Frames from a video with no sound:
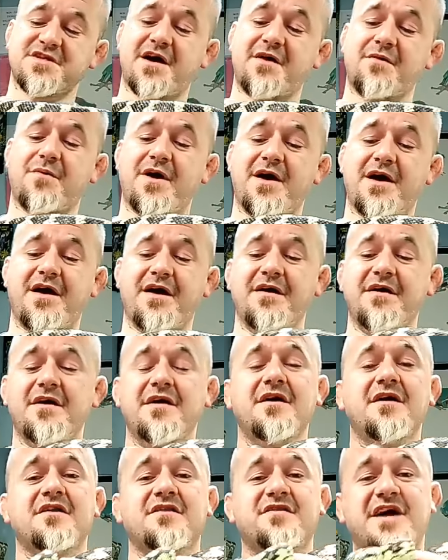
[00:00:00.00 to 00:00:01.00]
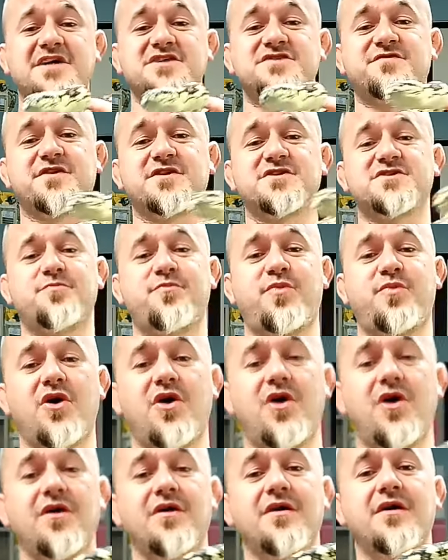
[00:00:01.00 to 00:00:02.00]
So thanks for the
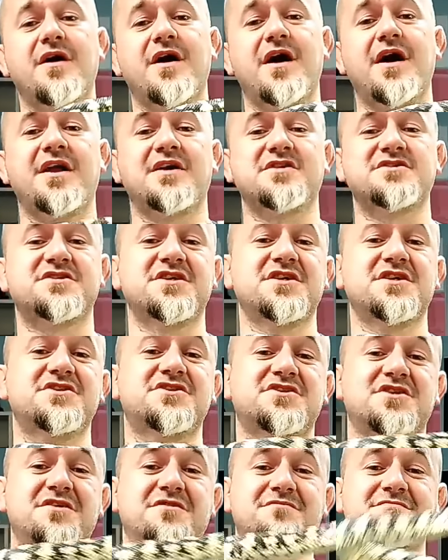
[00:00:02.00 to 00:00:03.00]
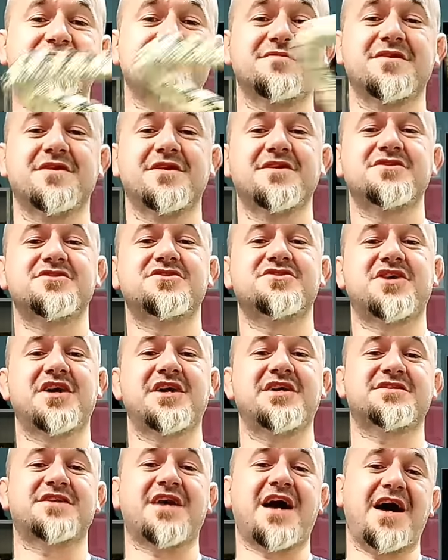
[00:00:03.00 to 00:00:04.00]
support, and I'll see you soon.
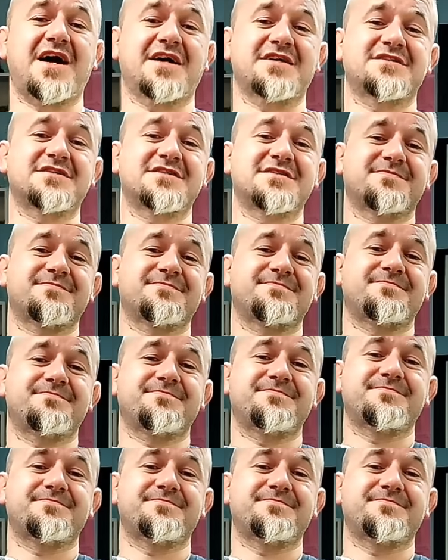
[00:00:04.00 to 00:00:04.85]
Cheers, guys.